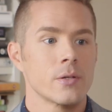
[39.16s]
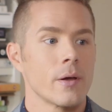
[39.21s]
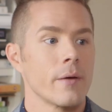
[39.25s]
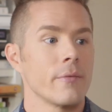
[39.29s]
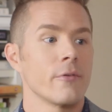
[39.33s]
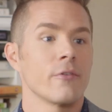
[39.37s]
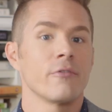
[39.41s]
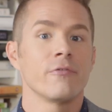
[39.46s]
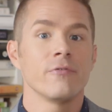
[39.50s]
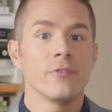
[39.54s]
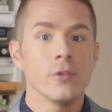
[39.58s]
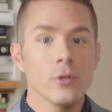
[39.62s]
So I have
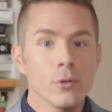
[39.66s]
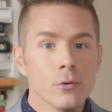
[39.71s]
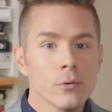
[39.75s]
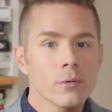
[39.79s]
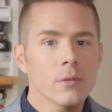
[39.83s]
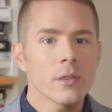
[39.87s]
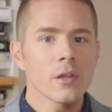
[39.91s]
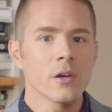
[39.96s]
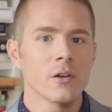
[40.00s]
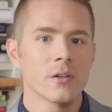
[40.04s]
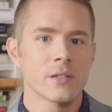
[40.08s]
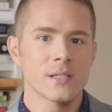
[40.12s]
a few
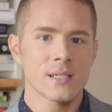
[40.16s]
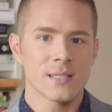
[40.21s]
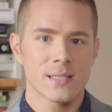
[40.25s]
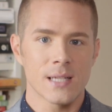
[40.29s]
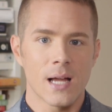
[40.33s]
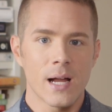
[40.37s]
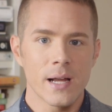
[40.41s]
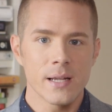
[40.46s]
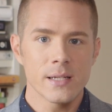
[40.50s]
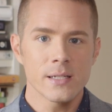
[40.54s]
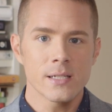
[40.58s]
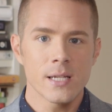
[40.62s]
little
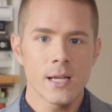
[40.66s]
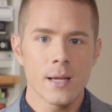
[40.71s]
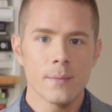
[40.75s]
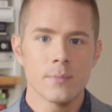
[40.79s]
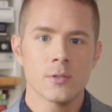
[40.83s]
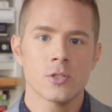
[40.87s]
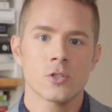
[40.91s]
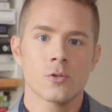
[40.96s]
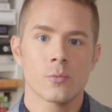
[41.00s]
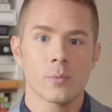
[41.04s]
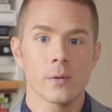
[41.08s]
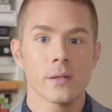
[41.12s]
design
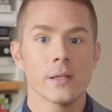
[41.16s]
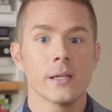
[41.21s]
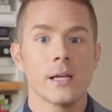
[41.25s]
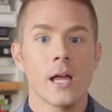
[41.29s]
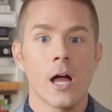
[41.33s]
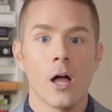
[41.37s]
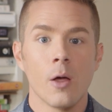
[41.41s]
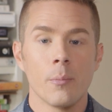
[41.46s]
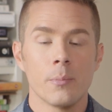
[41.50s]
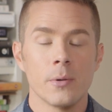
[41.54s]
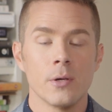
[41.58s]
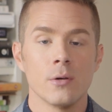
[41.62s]
tips to really
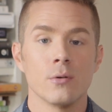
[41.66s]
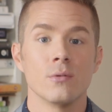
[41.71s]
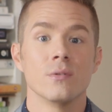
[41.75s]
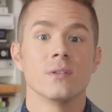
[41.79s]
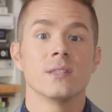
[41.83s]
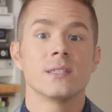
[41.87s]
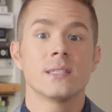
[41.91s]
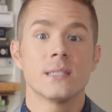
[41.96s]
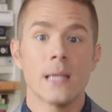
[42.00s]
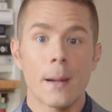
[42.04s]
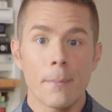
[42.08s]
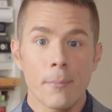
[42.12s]
help you
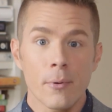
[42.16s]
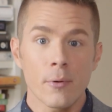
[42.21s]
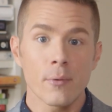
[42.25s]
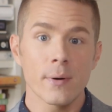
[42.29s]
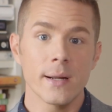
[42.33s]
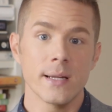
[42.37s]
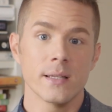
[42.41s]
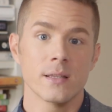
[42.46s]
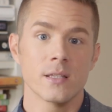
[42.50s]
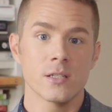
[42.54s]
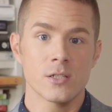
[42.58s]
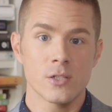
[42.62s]

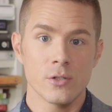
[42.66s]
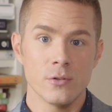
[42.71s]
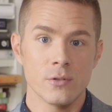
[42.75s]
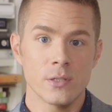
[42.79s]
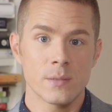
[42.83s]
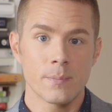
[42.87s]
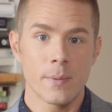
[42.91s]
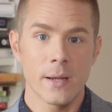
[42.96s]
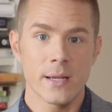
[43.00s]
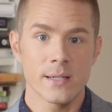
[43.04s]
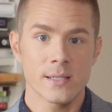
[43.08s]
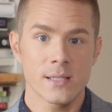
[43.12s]
separate the two
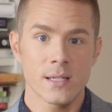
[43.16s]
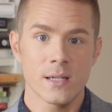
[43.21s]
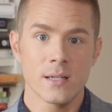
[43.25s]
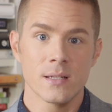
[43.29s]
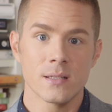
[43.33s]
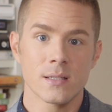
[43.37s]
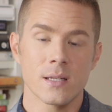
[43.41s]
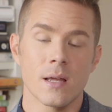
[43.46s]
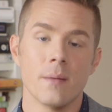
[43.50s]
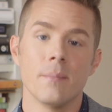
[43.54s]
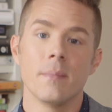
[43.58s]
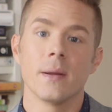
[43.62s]

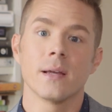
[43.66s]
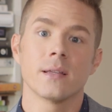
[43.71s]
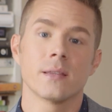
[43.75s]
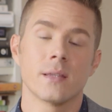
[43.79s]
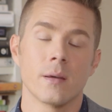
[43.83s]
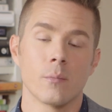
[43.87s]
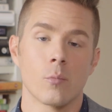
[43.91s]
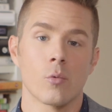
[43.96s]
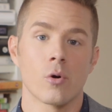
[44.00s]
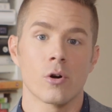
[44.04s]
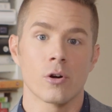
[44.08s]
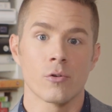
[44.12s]
spaces and make
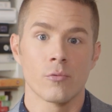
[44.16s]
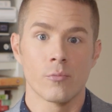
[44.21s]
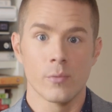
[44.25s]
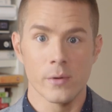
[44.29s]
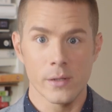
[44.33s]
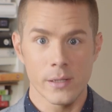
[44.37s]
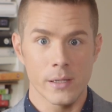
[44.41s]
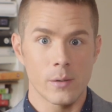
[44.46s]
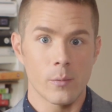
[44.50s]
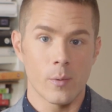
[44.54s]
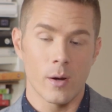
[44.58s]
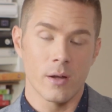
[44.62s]
them work
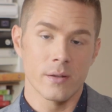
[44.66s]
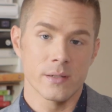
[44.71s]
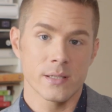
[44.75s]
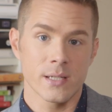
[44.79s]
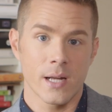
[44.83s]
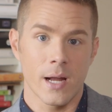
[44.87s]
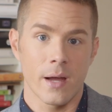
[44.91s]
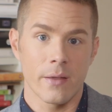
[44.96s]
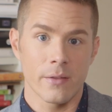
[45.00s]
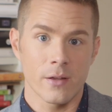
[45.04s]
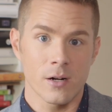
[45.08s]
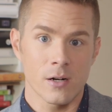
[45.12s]
really well
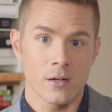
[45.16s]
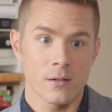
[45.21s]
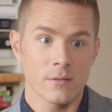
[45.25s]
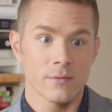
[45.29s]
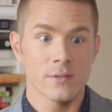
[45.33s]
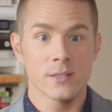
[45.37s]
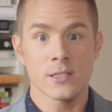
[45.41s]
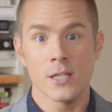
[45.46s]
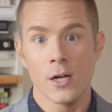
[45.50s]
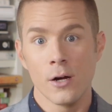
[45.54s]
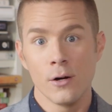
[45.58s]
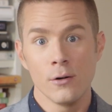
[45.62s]
together.
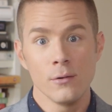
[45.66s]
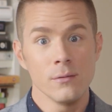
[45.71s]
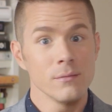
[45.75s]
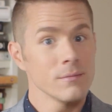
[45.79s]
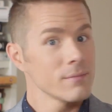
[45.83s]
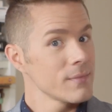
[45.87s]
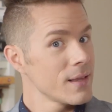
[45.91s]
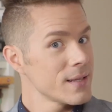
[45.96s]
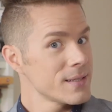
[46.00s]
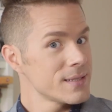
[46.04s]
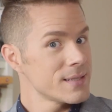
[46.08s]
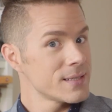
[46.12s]
So
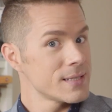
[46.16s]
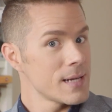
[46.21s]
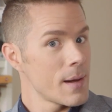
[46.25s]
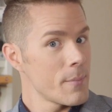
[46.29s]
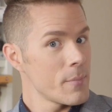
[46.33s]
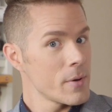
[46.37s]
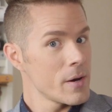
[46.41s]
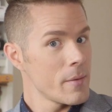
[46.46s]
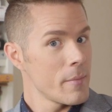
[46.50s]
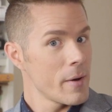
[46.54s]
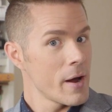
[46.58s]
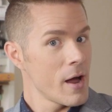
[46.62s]
let's step
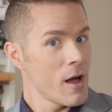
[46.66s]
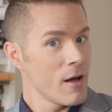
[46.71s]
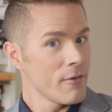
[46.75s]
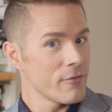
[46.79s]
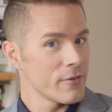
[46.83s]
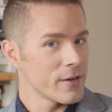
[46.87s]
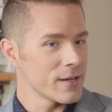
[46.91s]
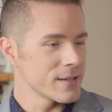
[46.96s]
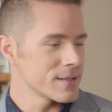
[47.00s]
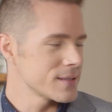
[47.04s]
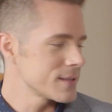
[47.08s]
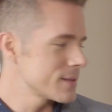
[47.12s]
into my
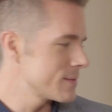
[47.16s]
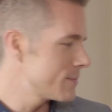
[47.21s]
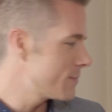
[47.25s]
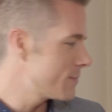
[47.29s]
office.